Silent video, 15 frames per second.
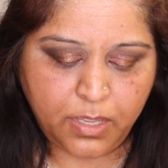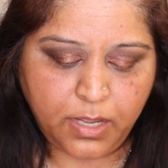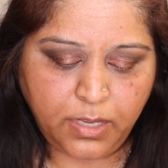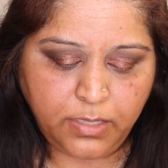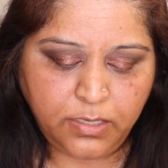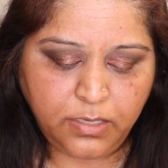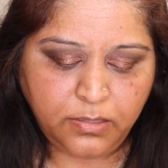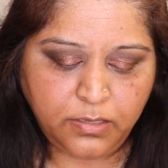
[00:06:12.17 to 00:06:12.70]

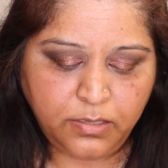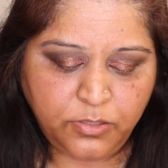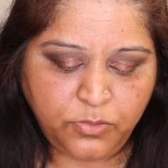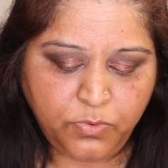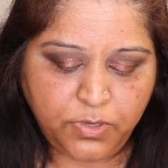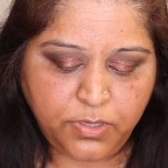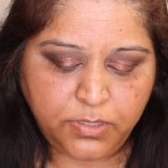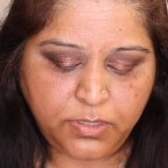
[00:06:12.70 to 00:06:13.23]
I think this
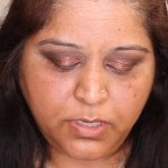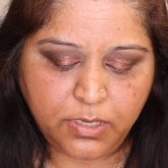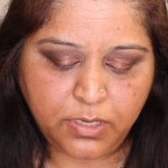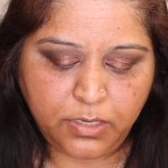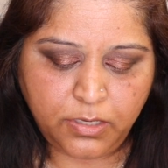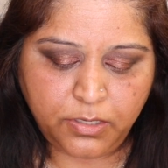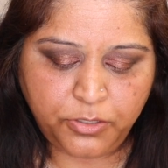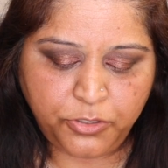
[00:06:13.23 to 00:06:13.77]
was the
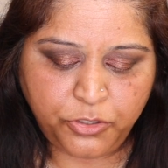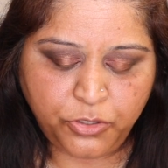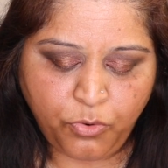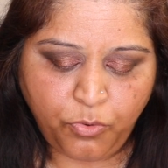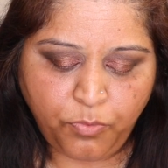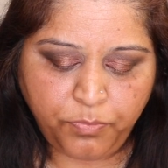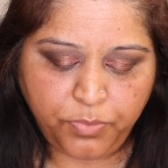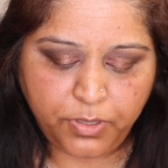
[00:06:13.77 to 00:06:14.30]
color
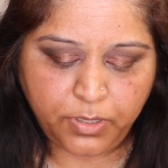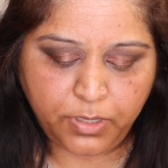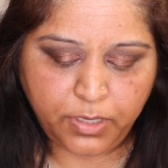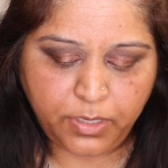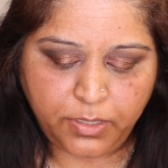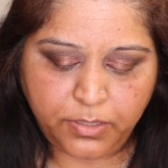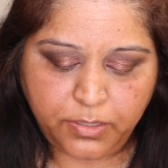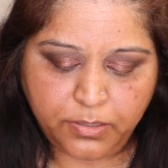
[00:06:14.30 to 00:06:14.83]
taupe,
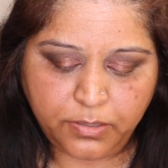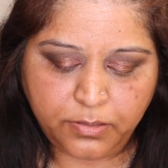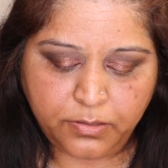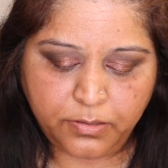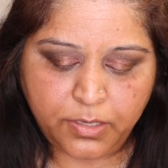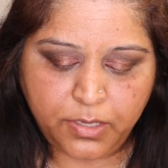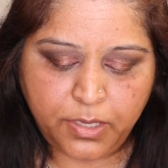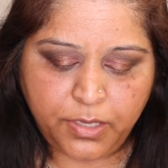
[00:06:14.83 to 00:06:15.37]
and
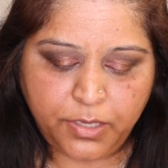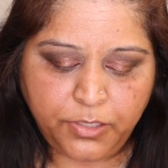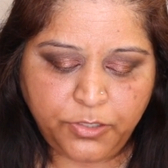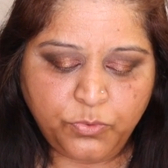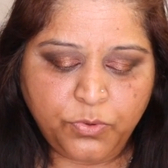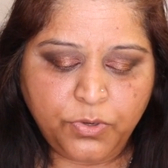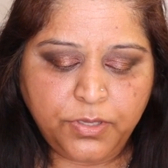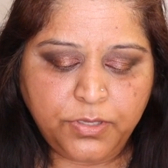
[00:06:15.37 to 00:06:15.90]

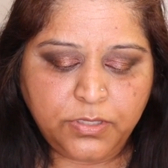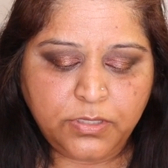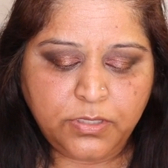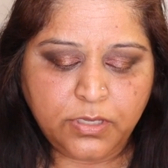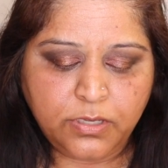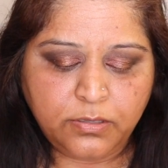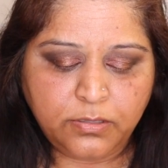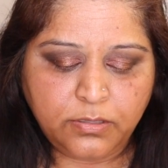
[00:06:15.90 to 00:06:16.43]
it
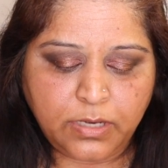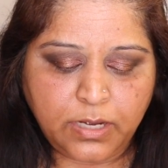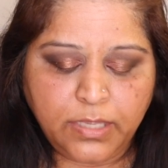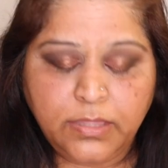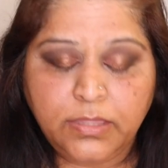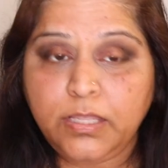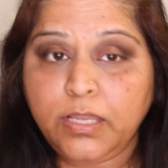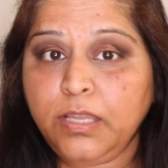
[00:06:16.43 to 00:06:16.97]
was
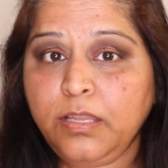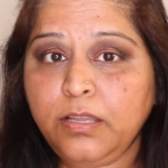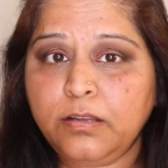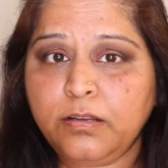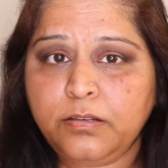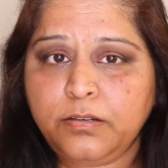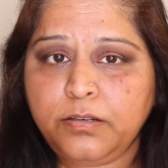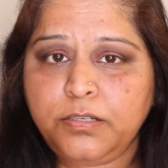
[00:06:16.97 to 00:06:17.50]
I think
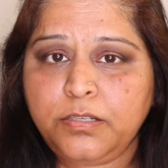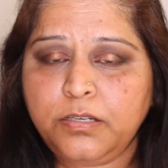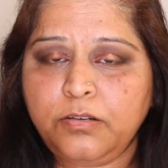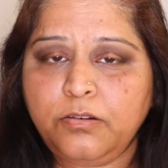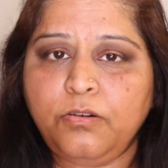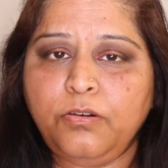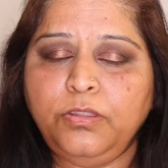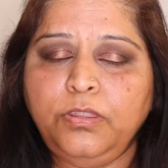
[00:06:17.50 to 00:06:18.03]

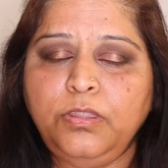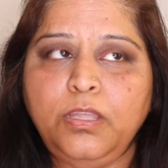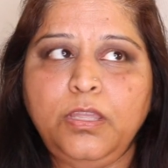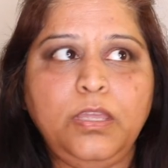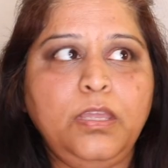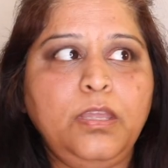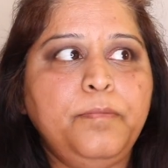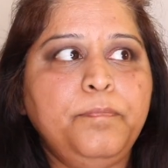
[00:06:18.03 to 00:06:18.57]
written on
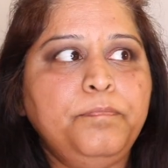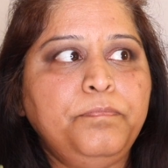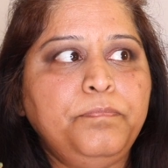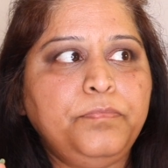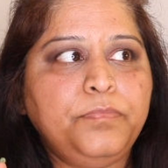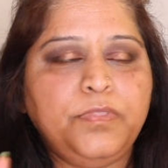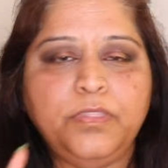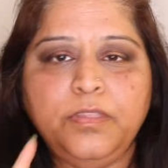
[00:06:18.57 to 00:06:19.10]
the
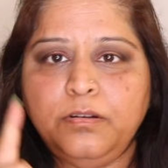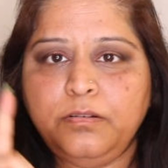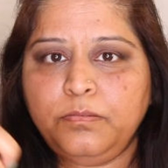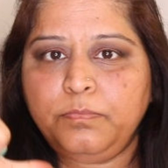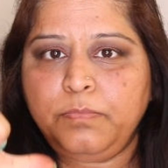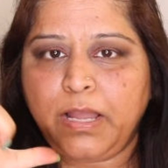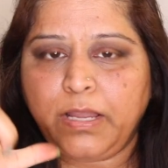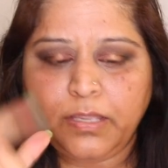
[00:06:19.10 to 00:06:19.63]

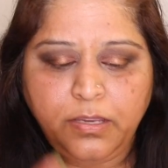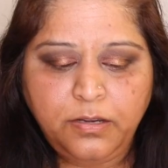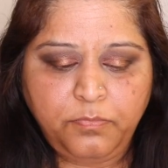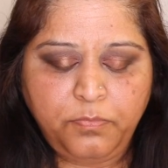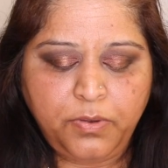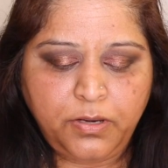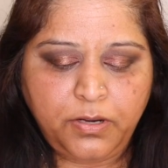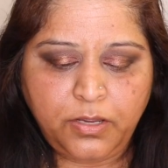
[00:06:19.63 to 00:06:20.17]

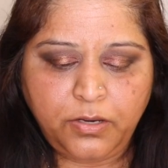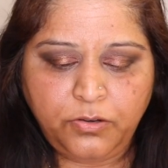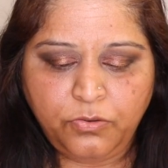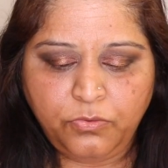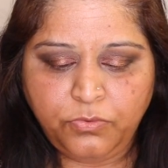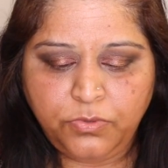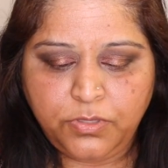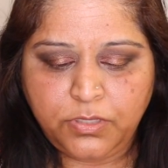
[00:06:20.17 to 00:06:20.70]
packet, but I
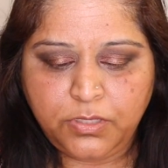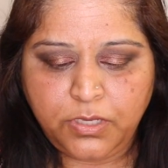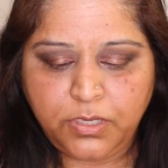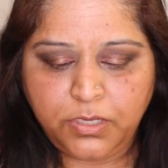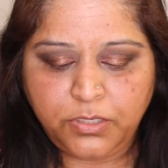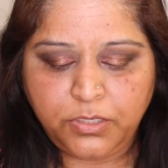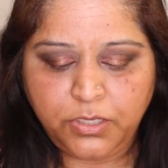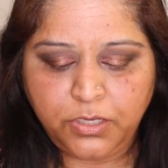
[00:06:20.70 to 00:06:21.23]
don't see
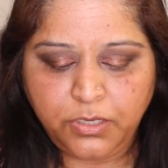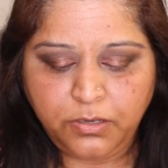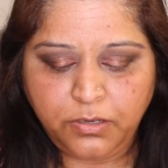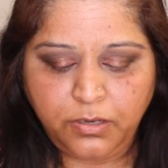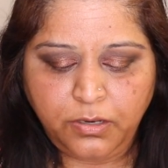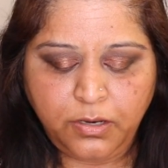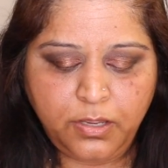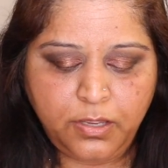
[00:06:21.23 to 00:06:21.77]
it
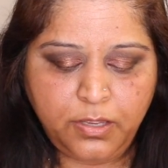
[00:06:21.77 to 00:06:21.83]
here.